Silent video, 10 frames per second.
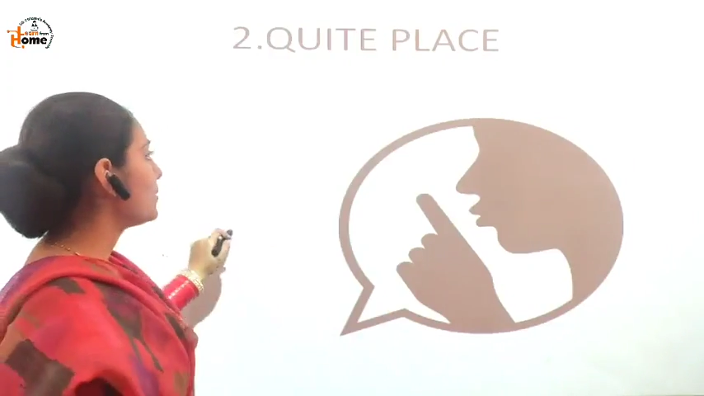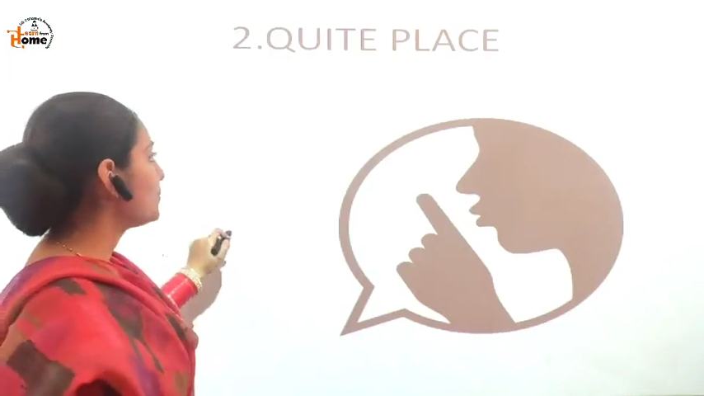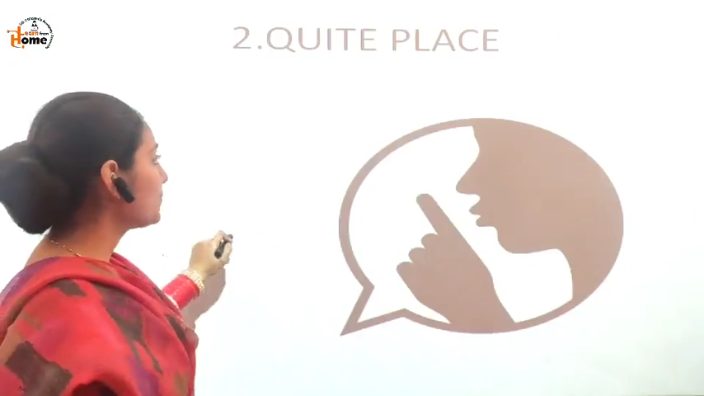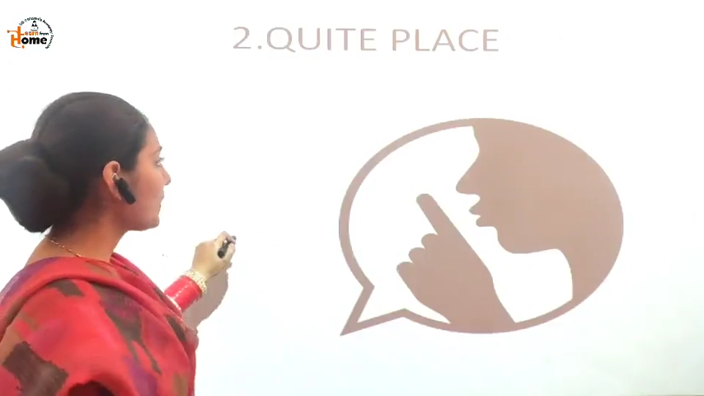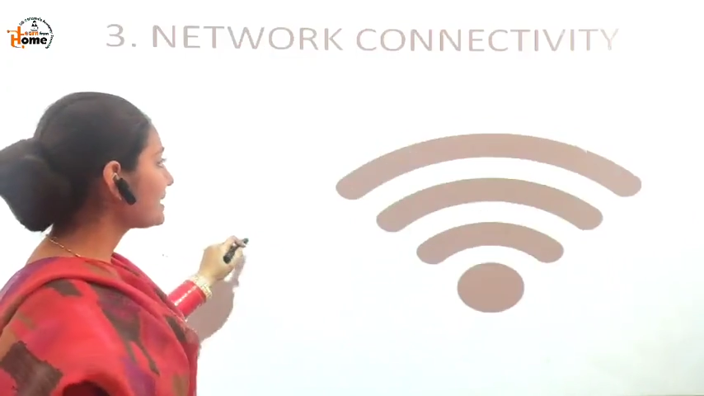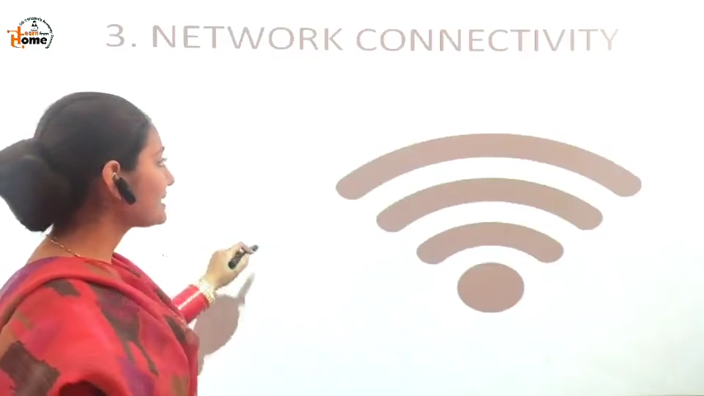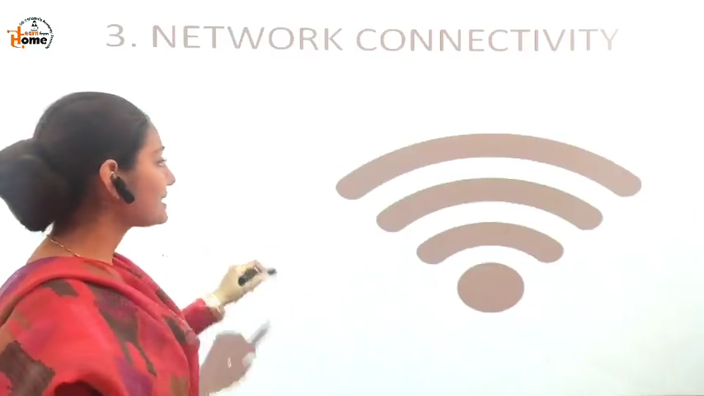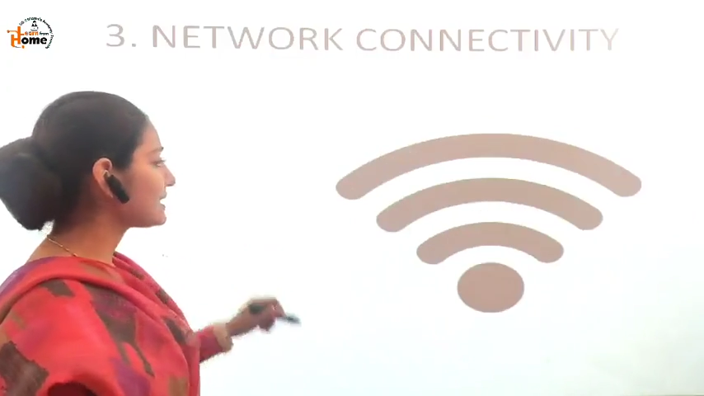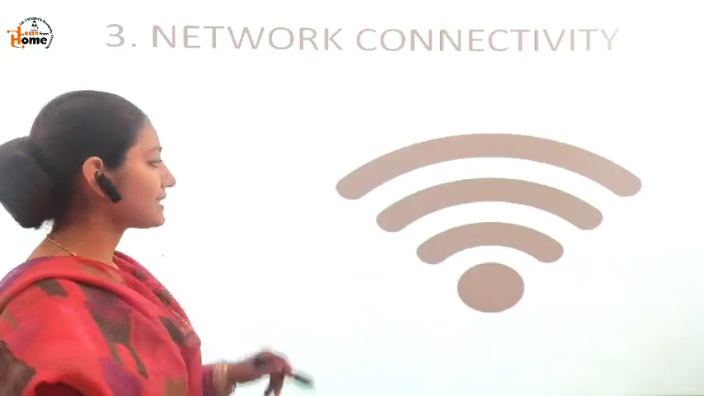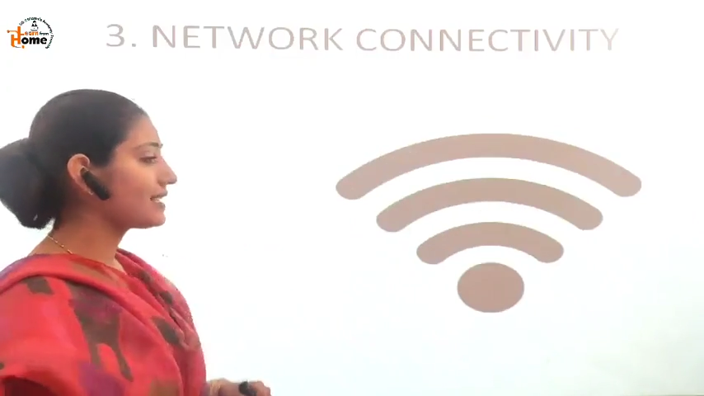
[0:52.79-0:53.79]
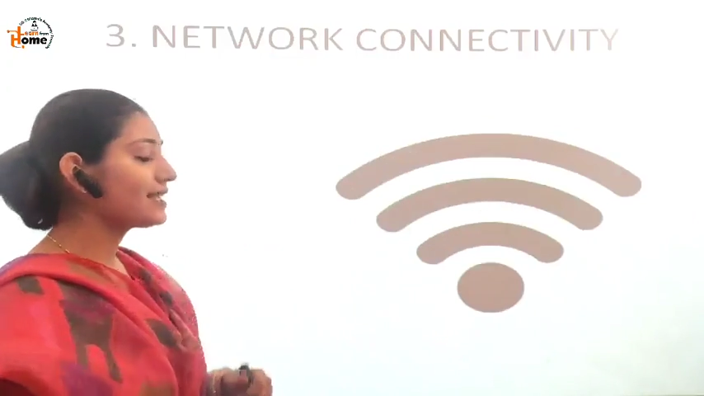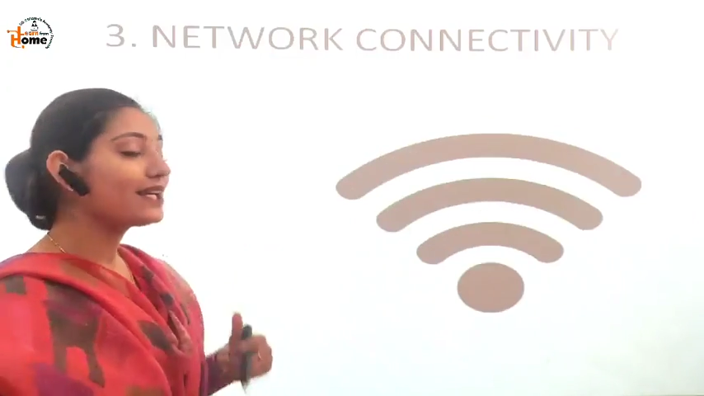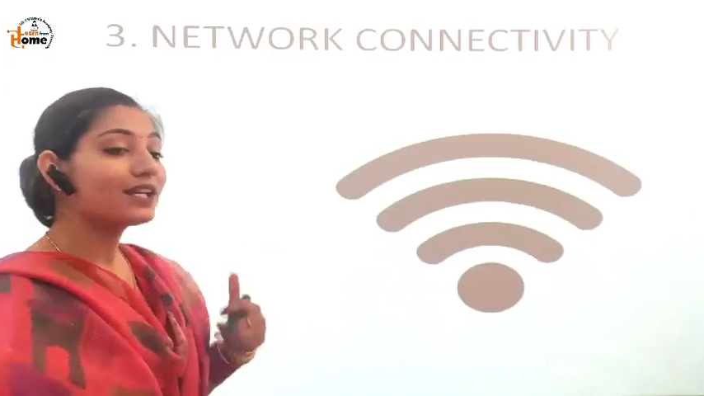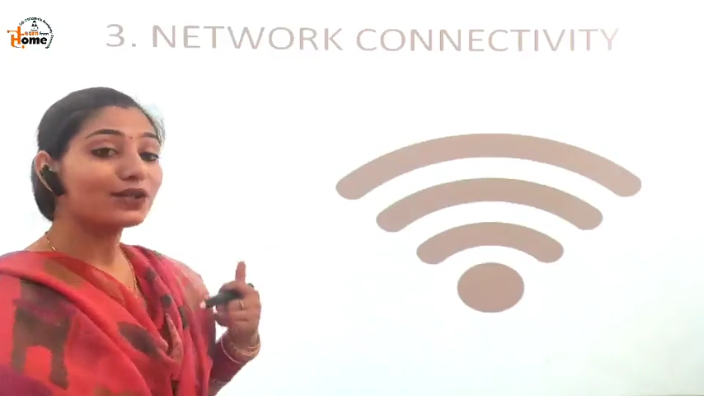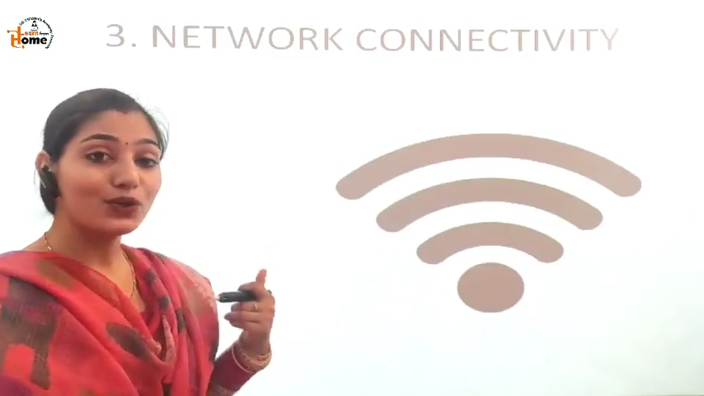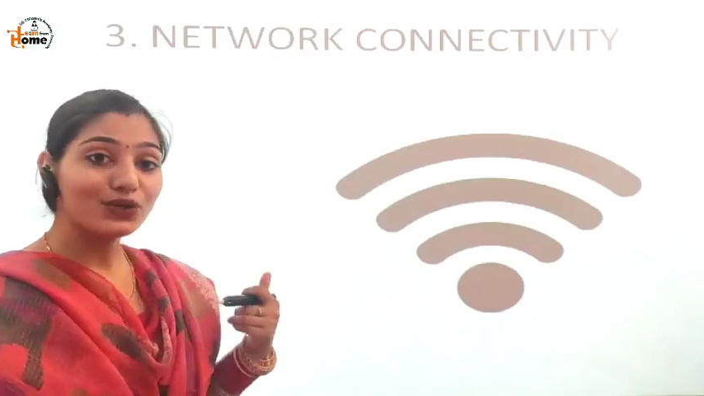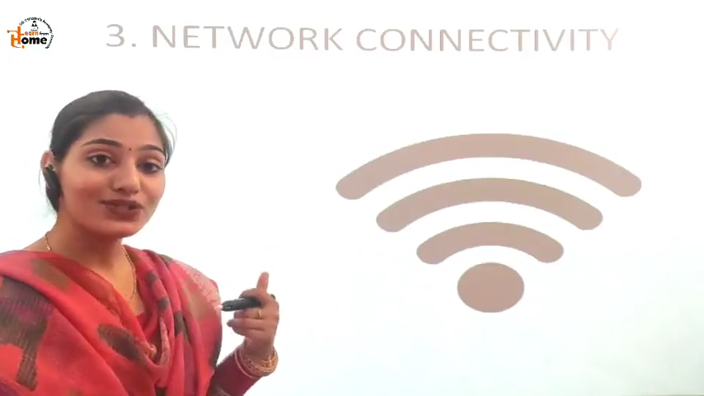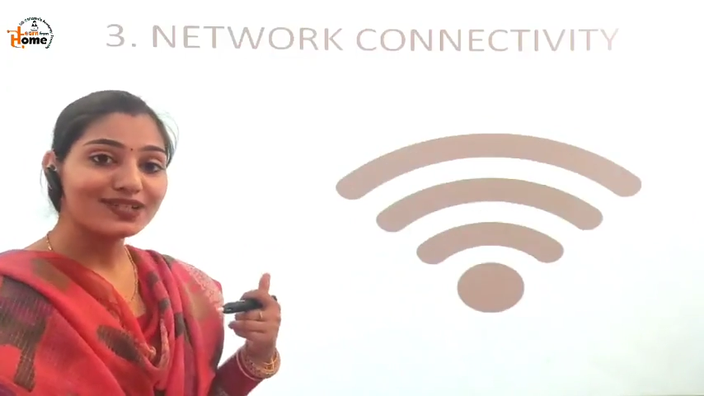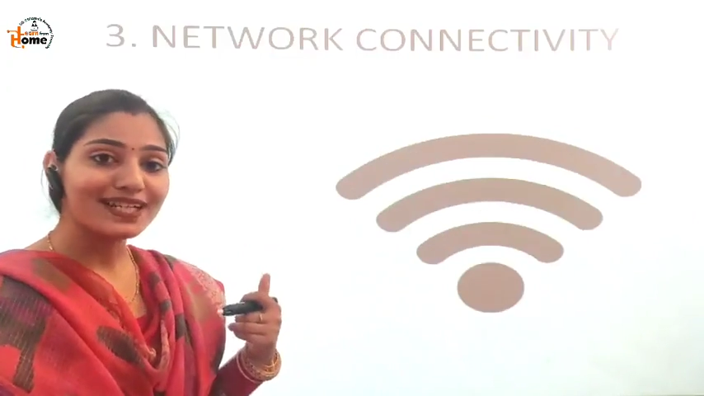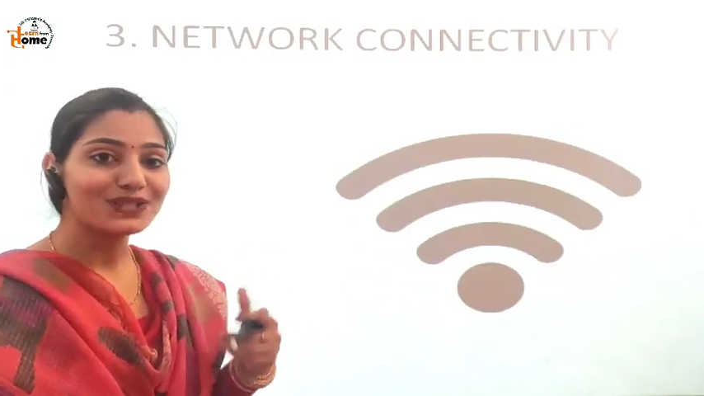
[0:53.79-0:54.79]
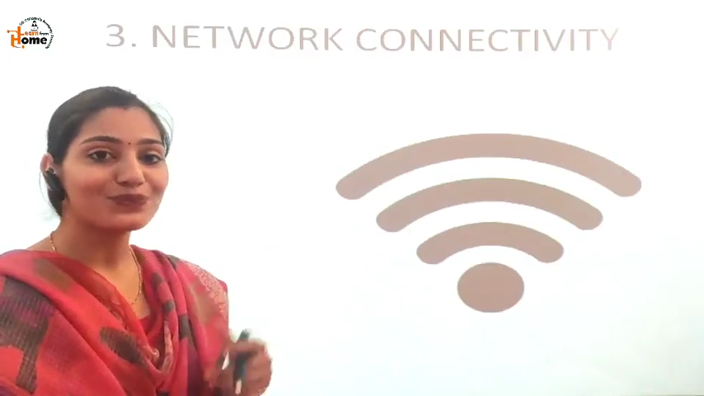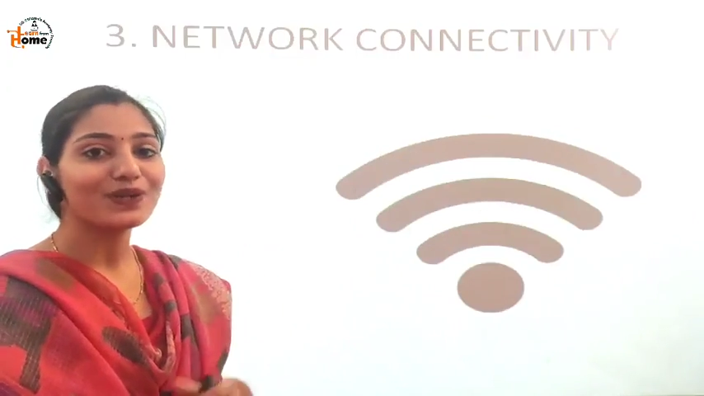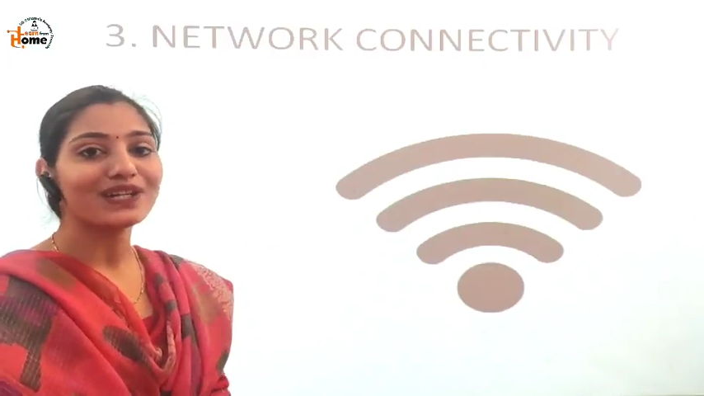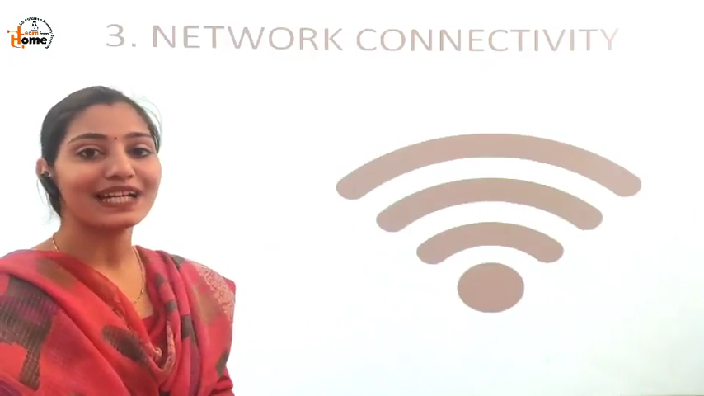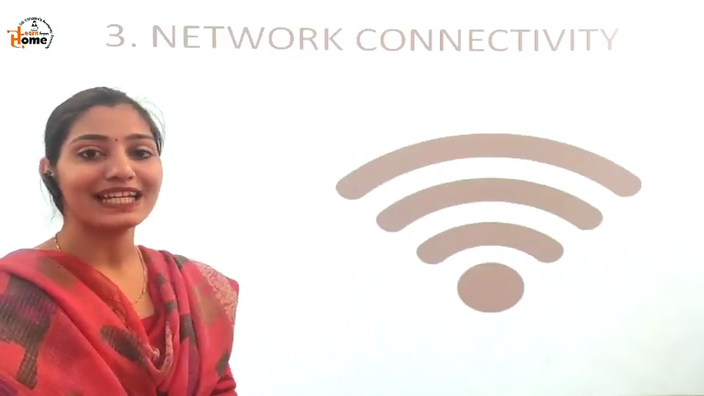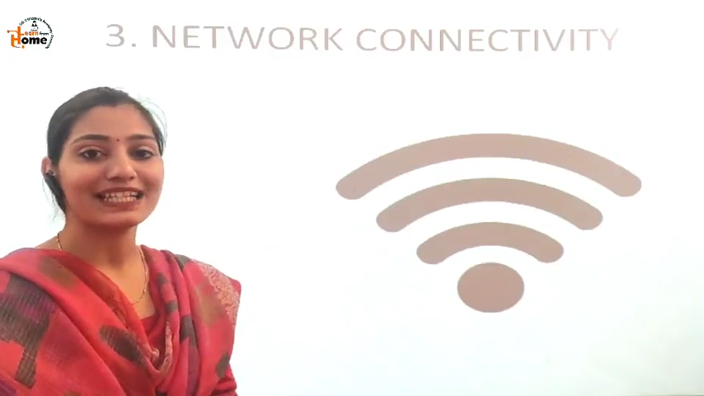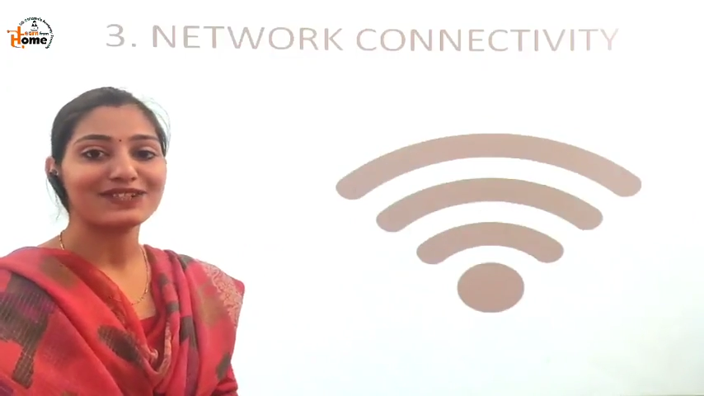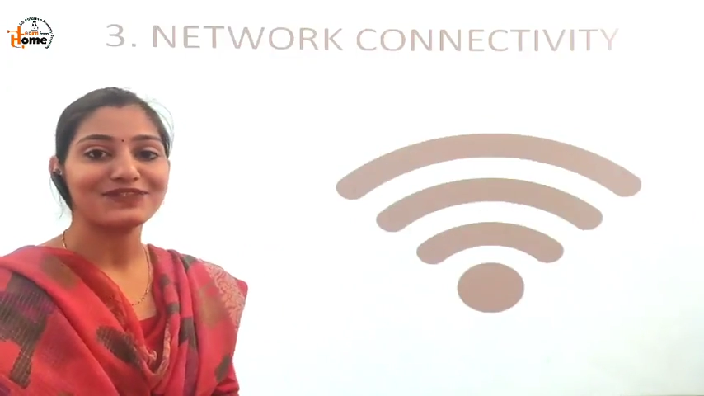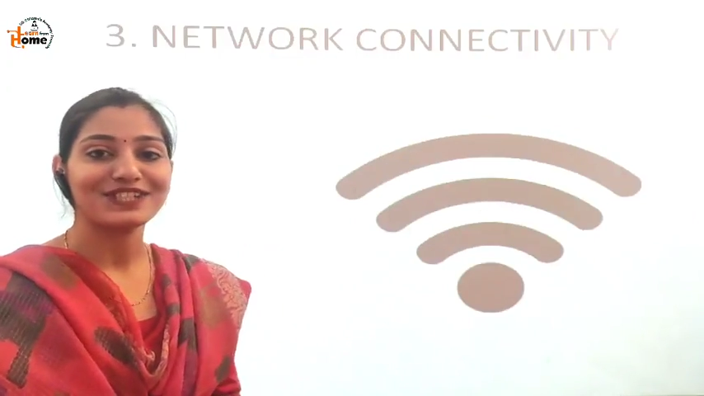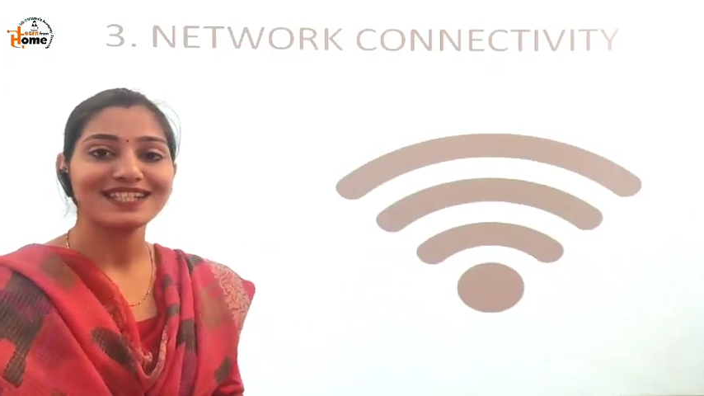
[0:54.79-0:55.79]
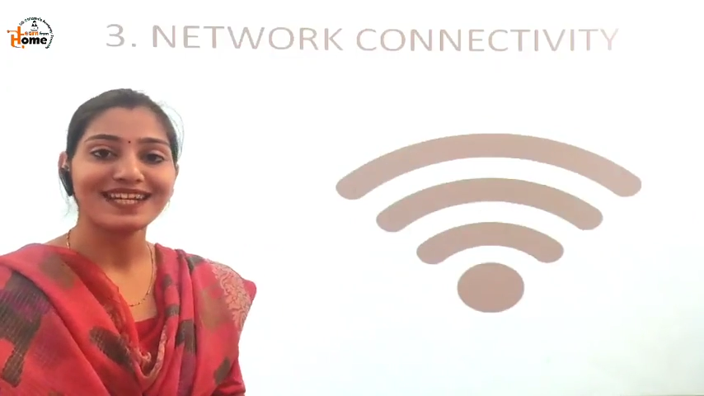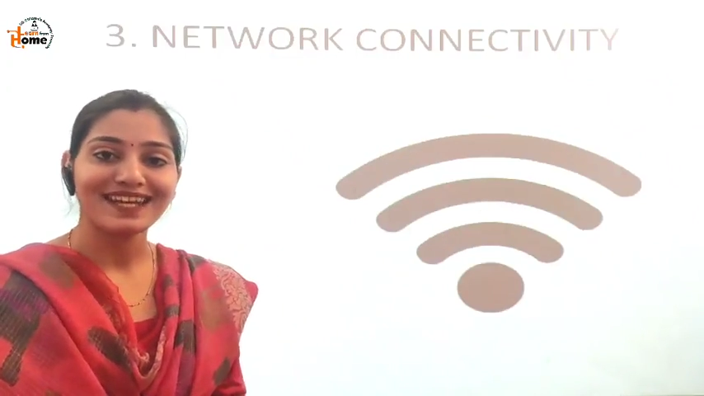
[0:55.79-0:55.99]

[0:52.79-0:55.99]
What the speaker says: You are sitting in a good network connectivity